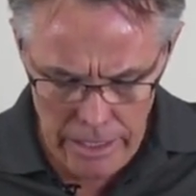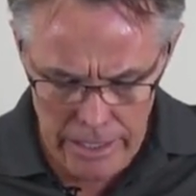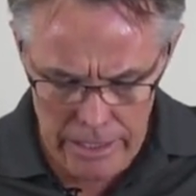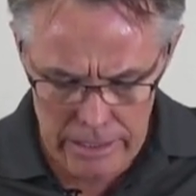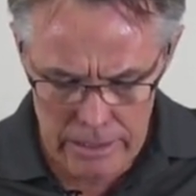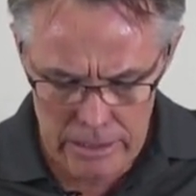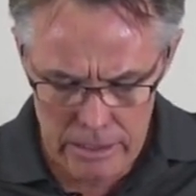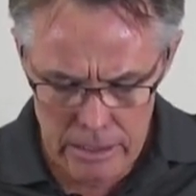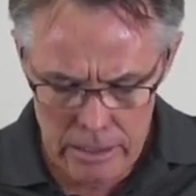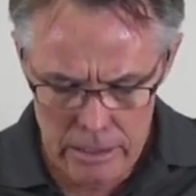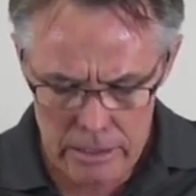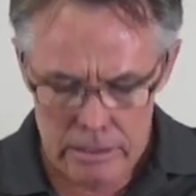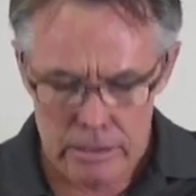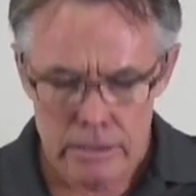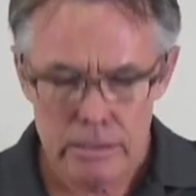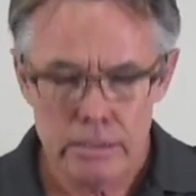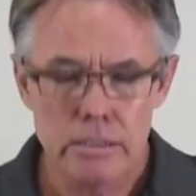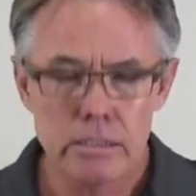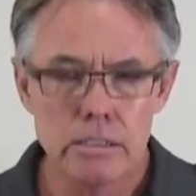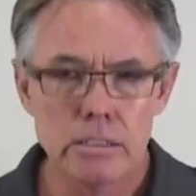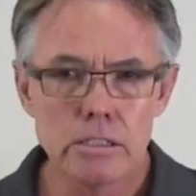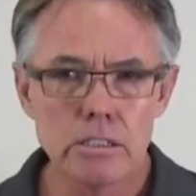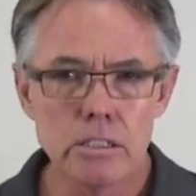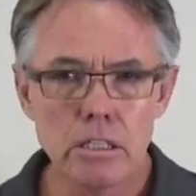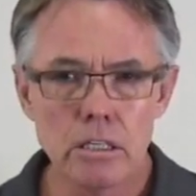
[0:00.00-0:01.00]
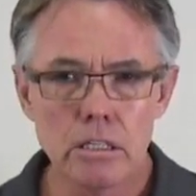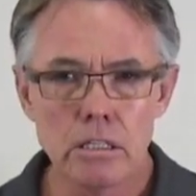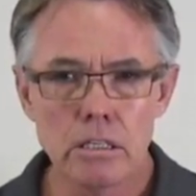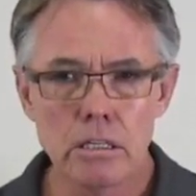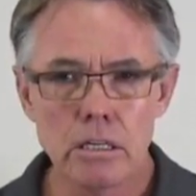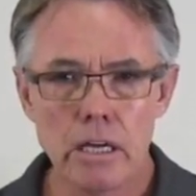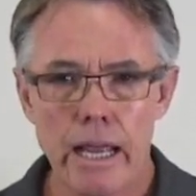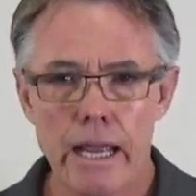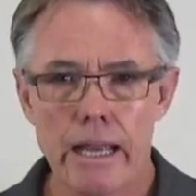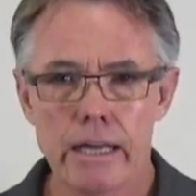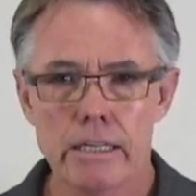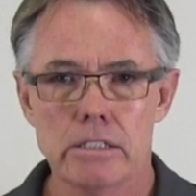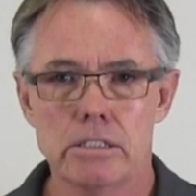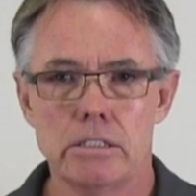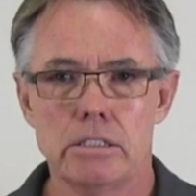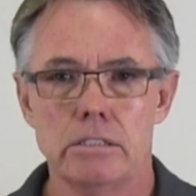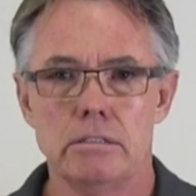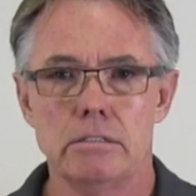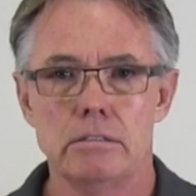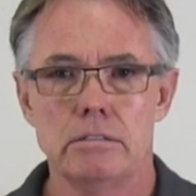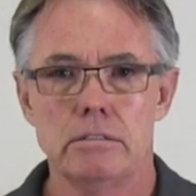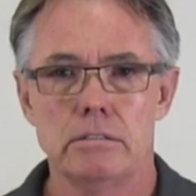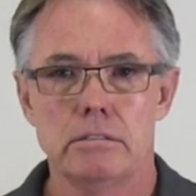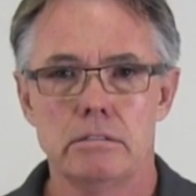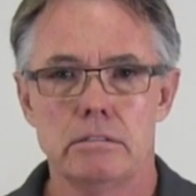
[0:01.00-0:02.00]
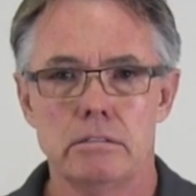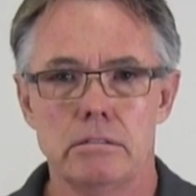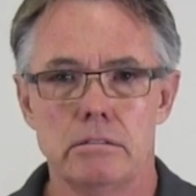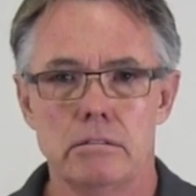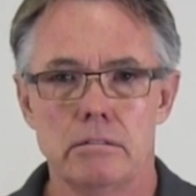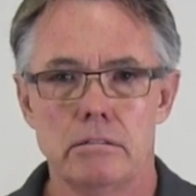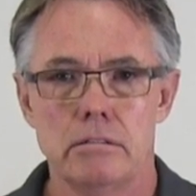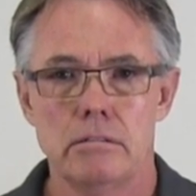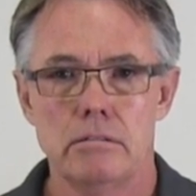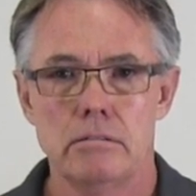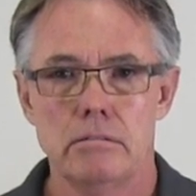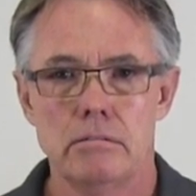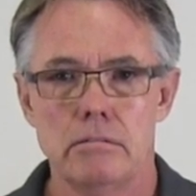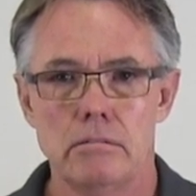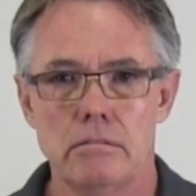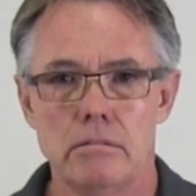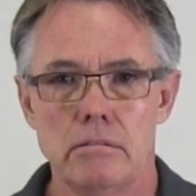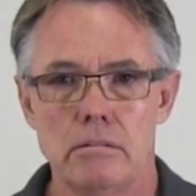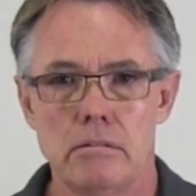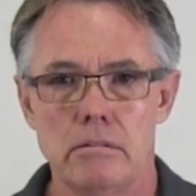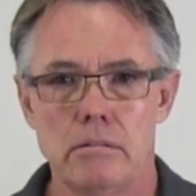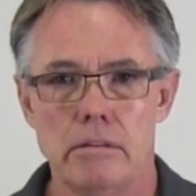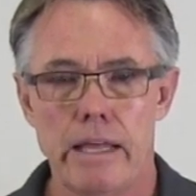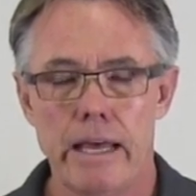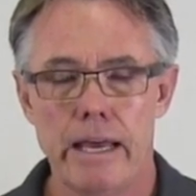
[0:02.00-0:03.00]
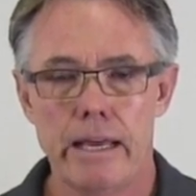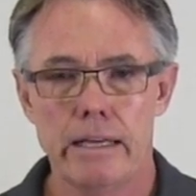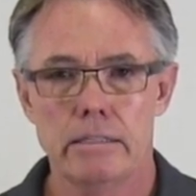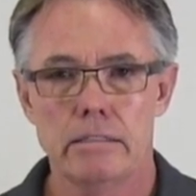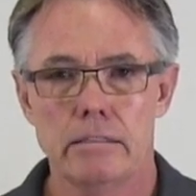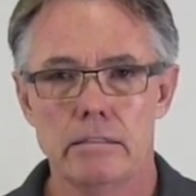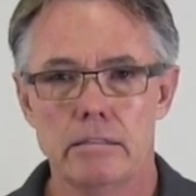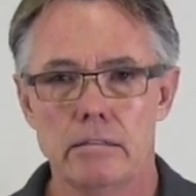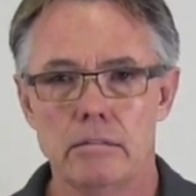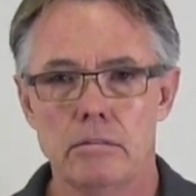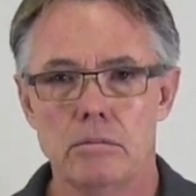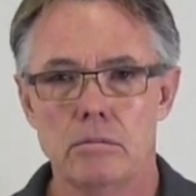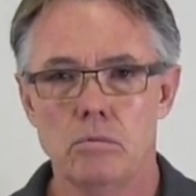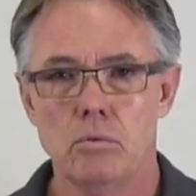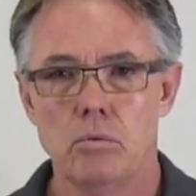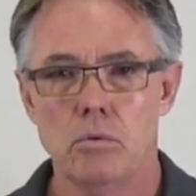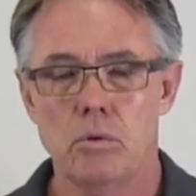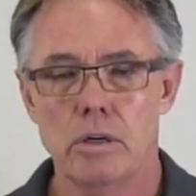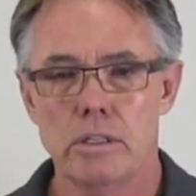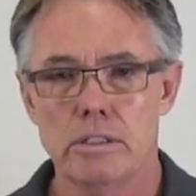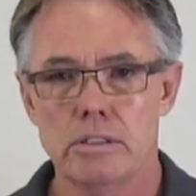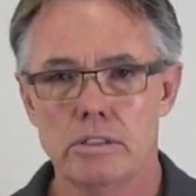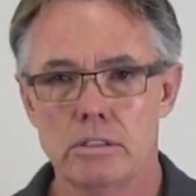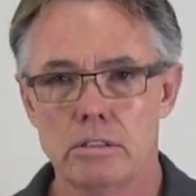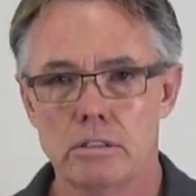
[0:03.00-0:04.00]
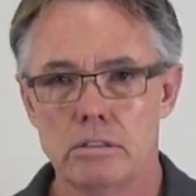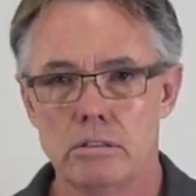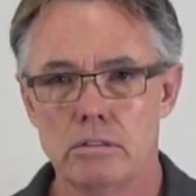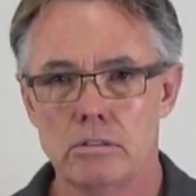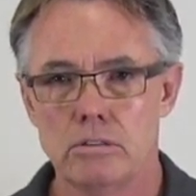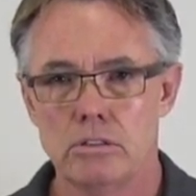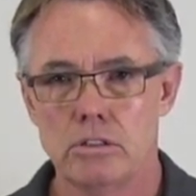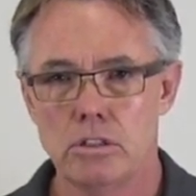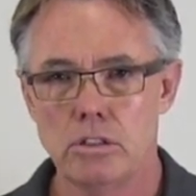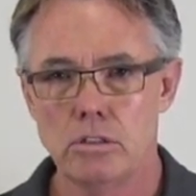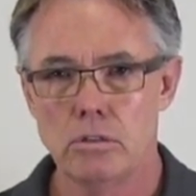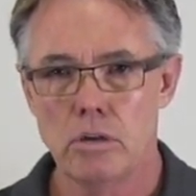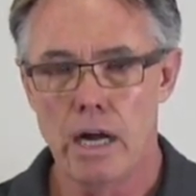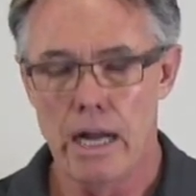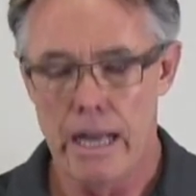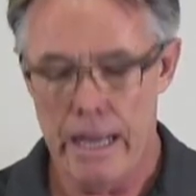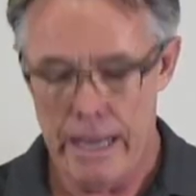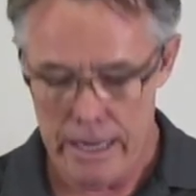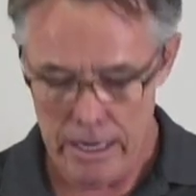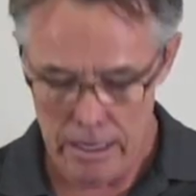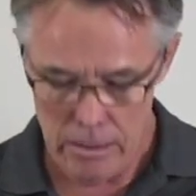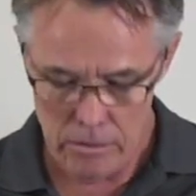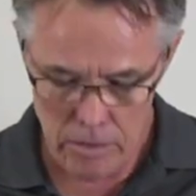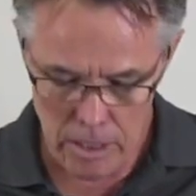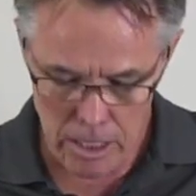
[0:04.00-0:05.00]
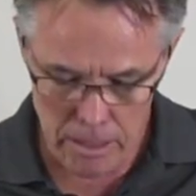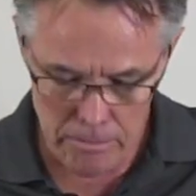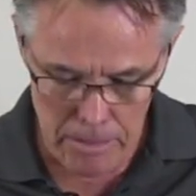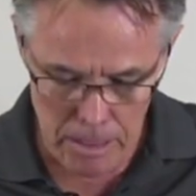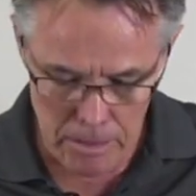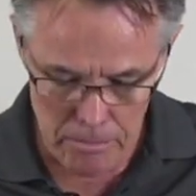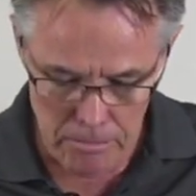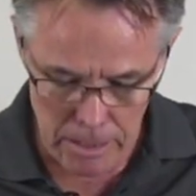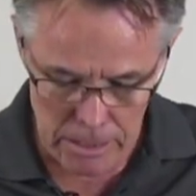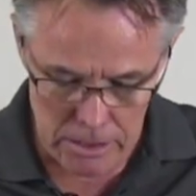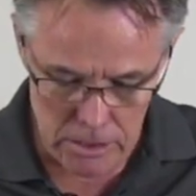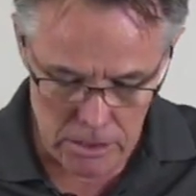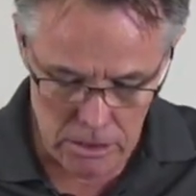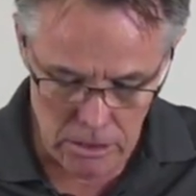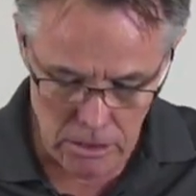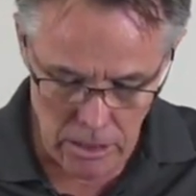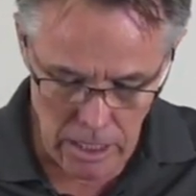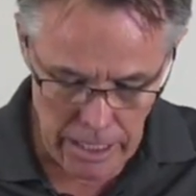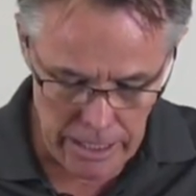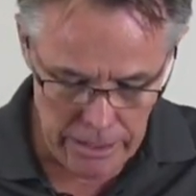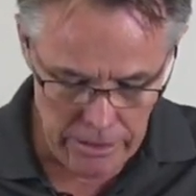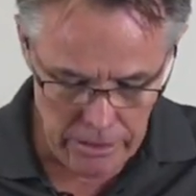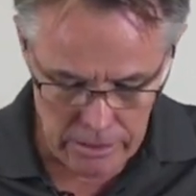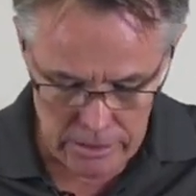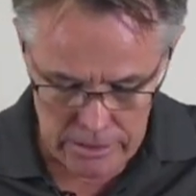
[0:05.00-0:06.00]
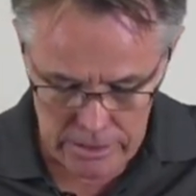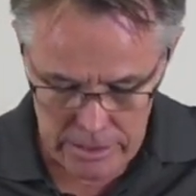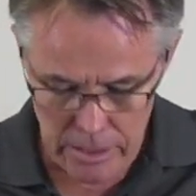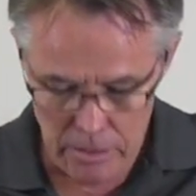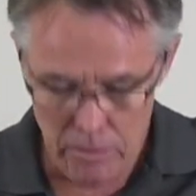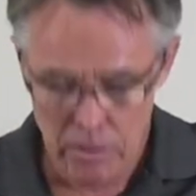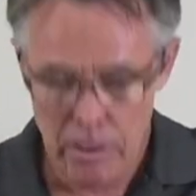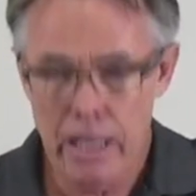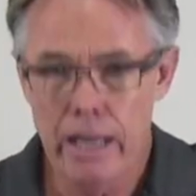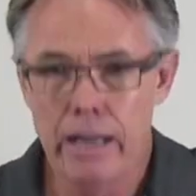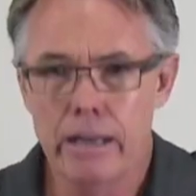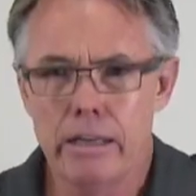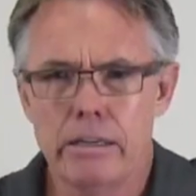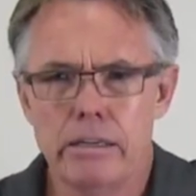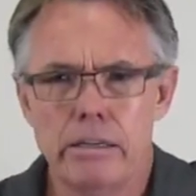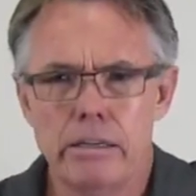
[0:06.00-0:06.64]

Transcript: in certain actions that was too high. And what I mean by too high, you can say, well, how